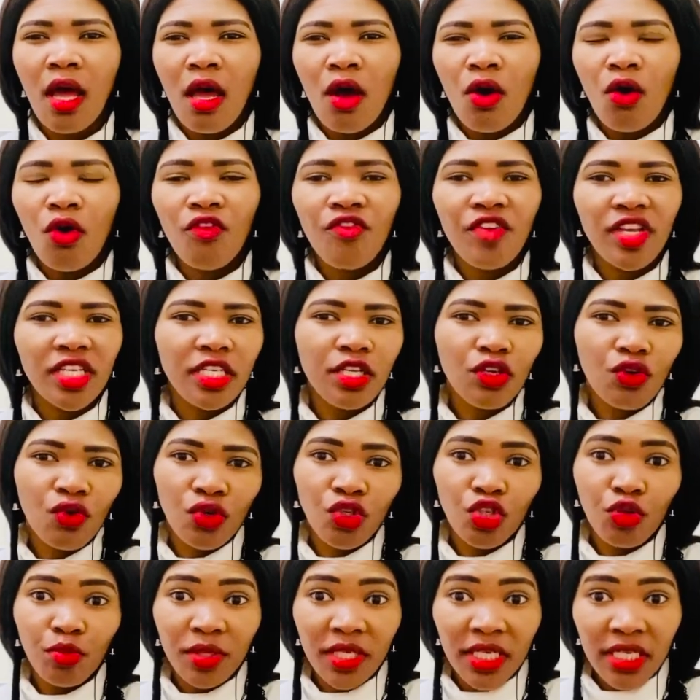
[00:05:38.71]
obviously going
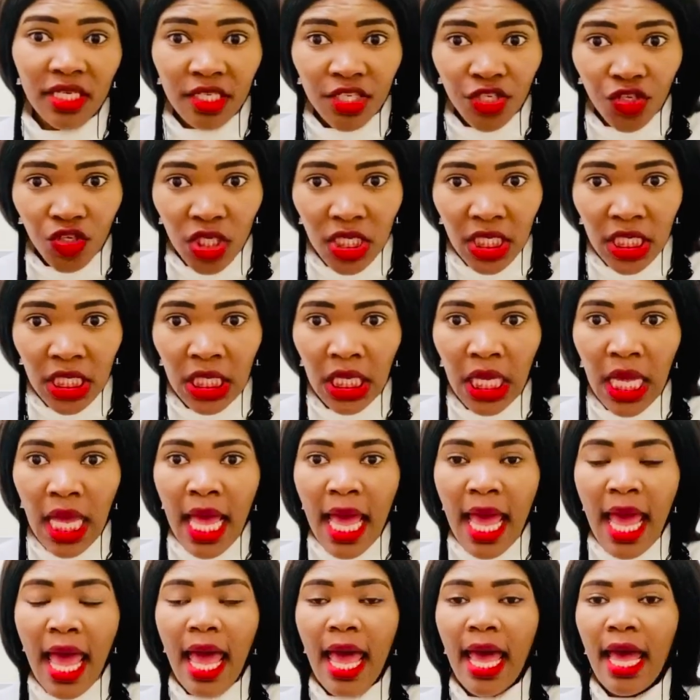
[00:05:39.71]
to be history,
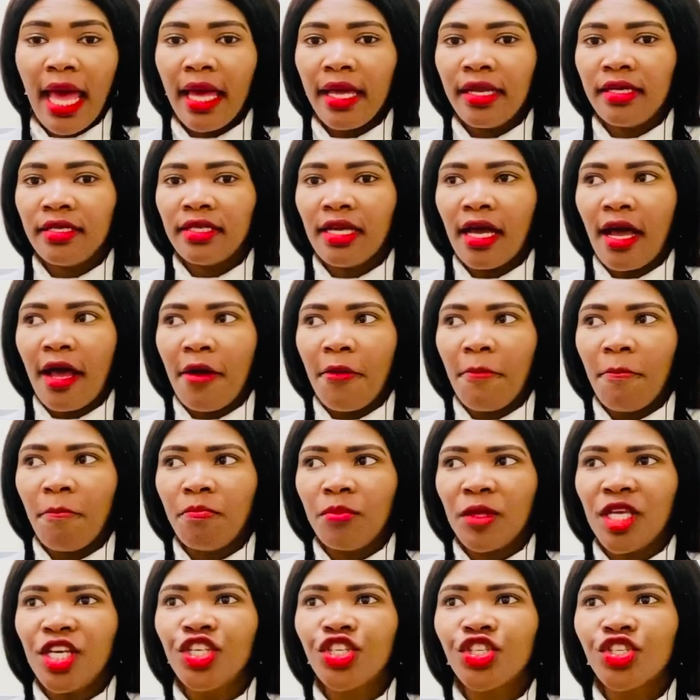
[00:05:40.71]
and
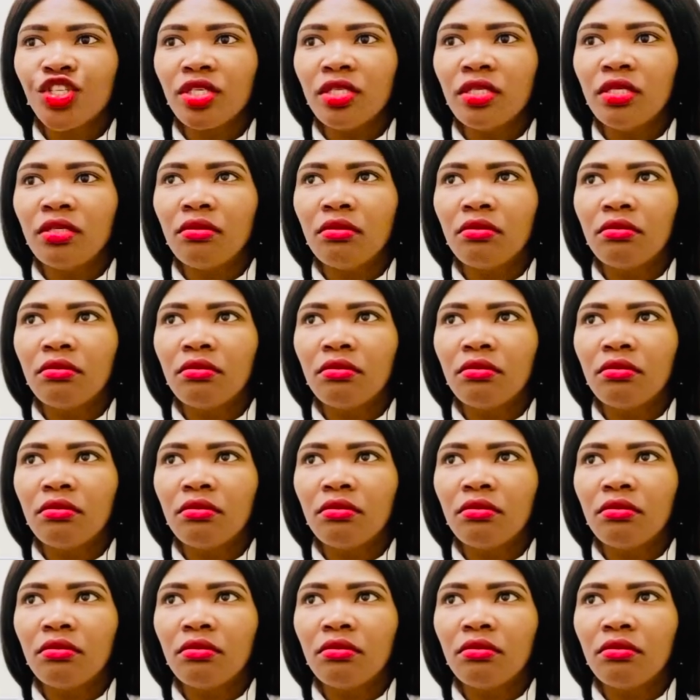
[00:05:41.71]
history